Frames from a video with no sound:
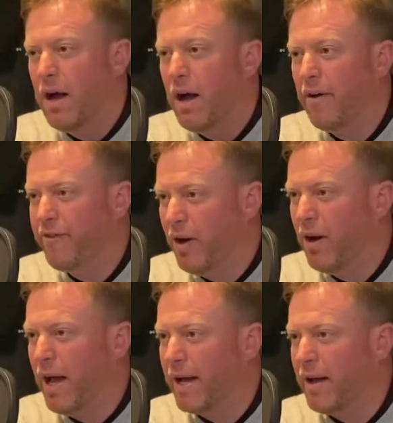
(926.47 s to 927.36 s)
I
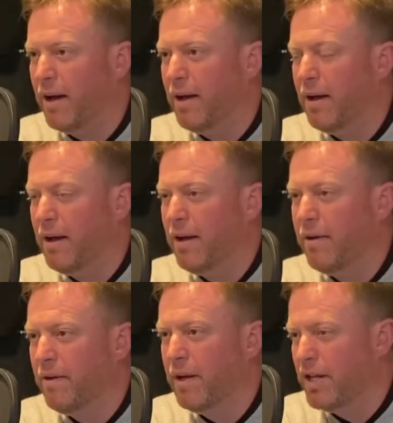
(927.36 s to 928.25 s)
feel like
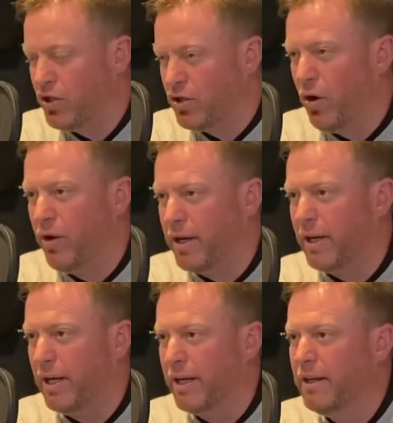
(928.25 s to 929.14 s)

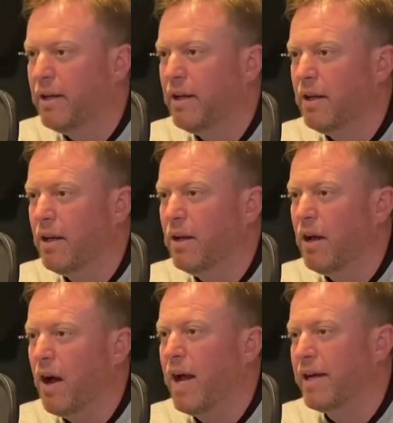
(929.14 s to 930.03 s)
historically,
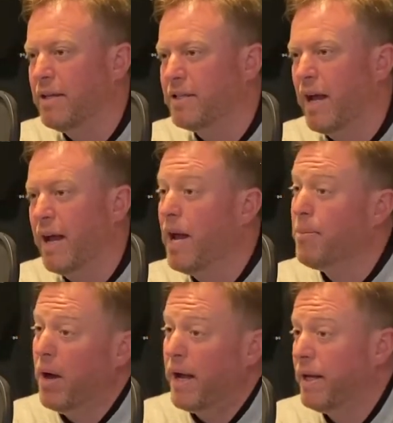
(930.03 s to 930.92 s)
I could say, hey,
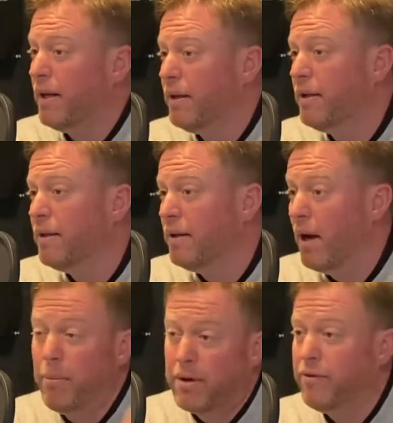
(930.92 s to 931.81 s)
Mike,
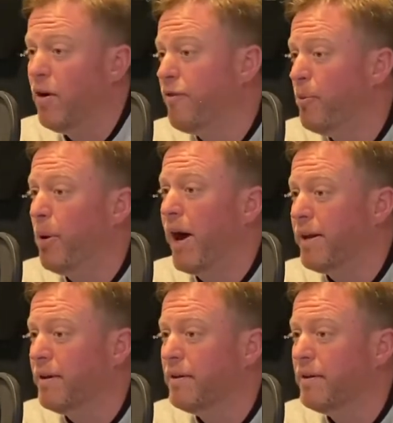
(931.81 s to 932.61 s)
I'm going to vote for Biden.